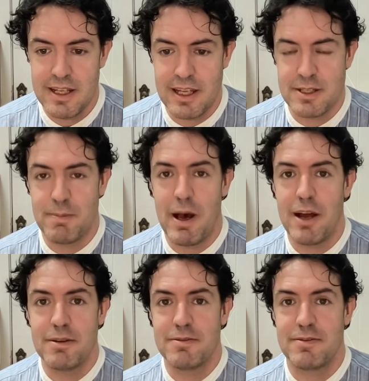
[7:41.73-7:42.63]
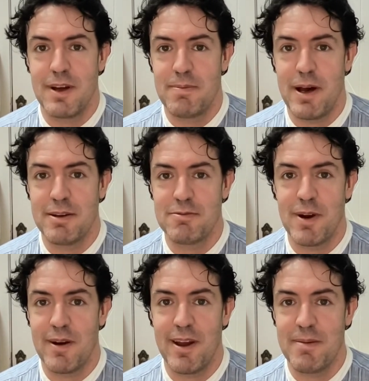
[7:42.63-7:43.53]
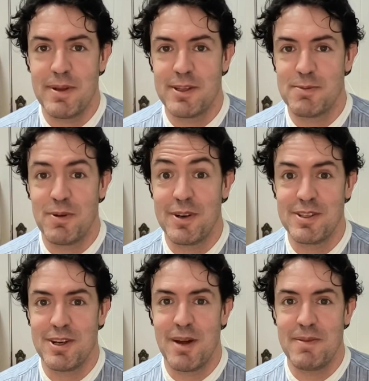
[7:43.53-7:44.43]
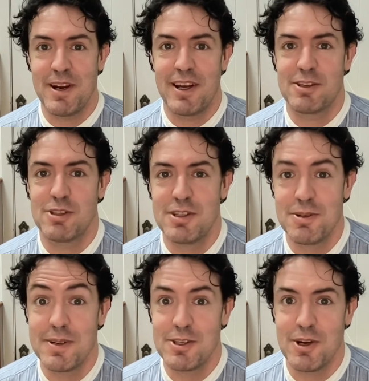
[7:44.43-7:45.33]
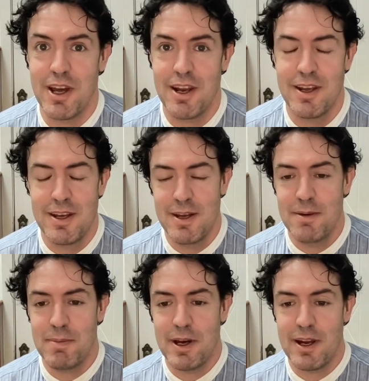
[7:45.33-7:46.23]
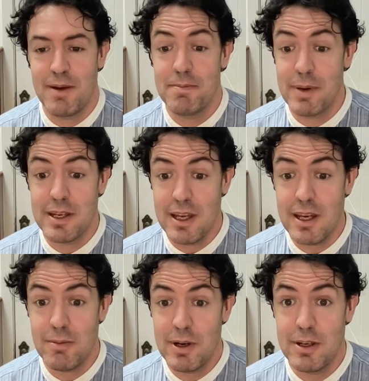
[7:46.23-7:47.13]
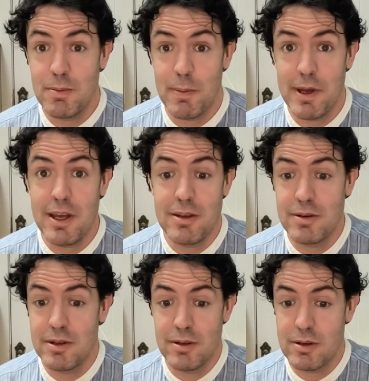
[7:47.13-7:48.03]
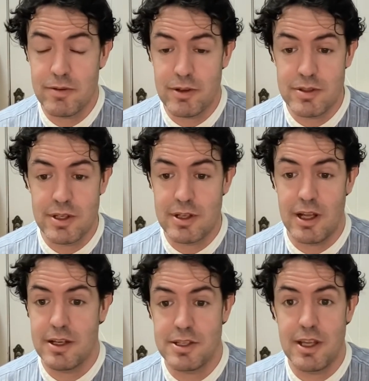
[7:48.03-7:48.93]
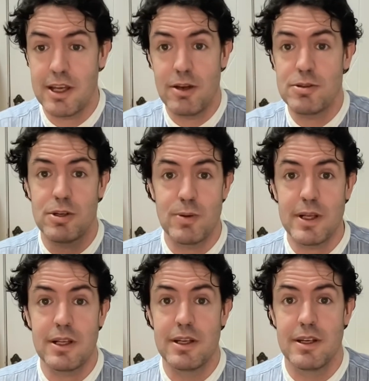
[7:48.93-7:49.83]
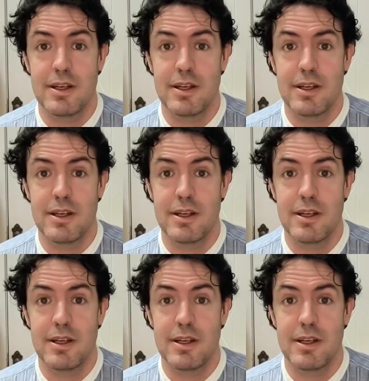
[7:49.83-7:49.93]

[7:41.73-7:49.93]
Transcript: a part of where I am at this point in time, that I actually do enjoy it. But yeah, when you prepare, you look forward to your class, and they go so quickly.